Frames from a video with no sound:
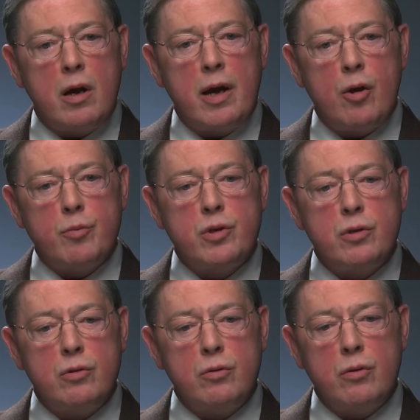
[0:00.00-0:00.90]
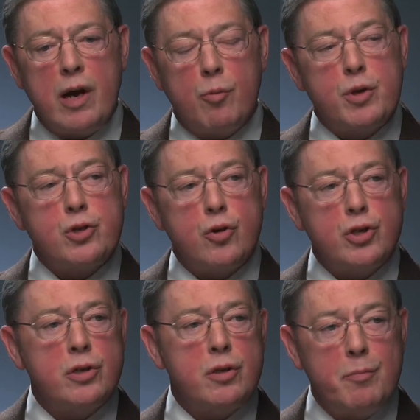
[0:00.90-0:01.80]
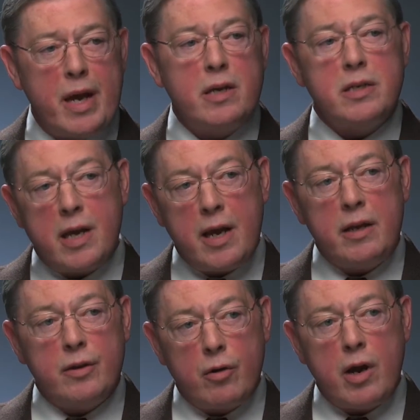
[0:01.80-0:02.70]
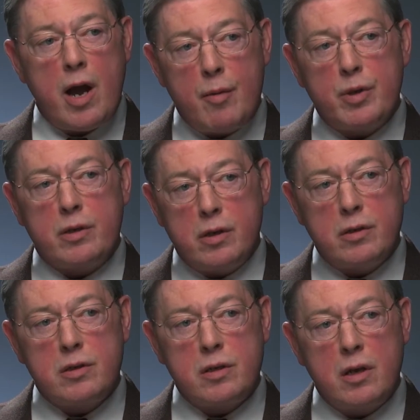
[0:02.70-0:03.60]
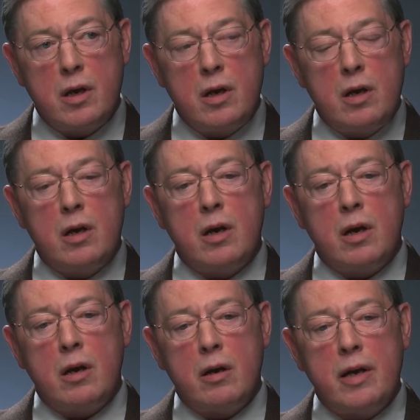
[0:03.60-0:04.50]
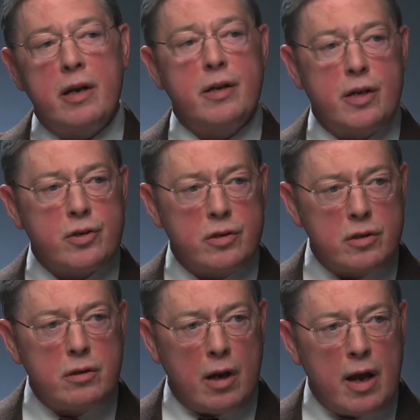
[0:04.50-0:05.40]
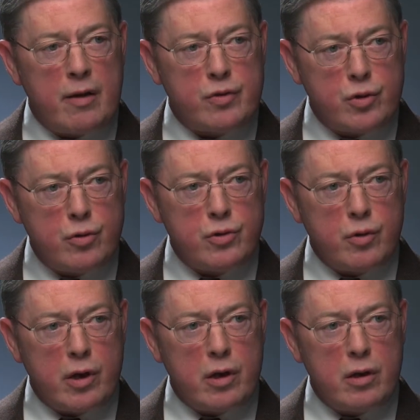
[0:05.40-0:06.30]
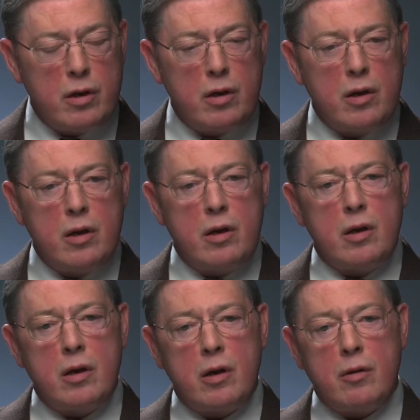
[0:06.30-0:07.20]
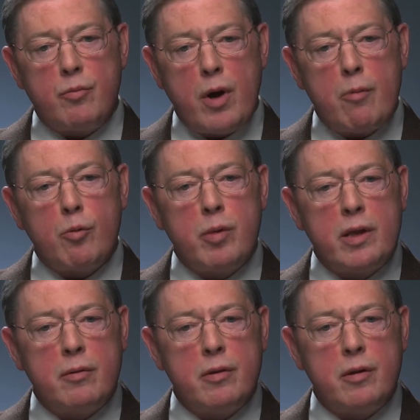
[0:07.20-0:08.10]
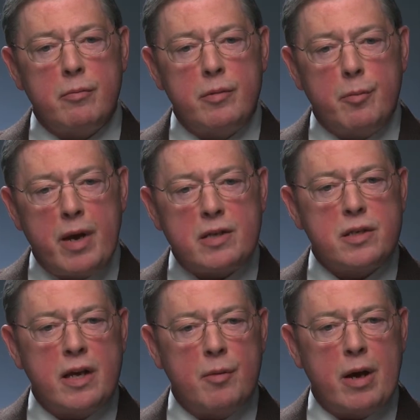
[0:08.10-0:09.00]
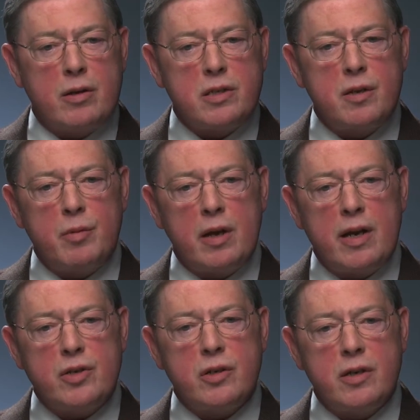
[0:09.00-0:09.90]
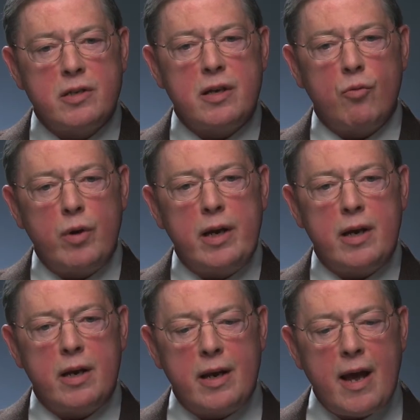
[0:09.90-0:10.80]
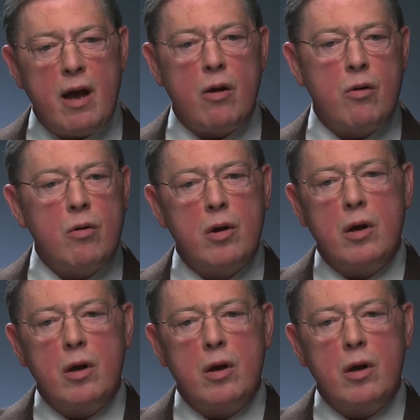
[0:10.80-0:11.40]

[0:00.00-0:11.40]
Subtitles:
help the surgeon to maintain their competence in addition to live surgery. Probably the best thing about simulation is that we can now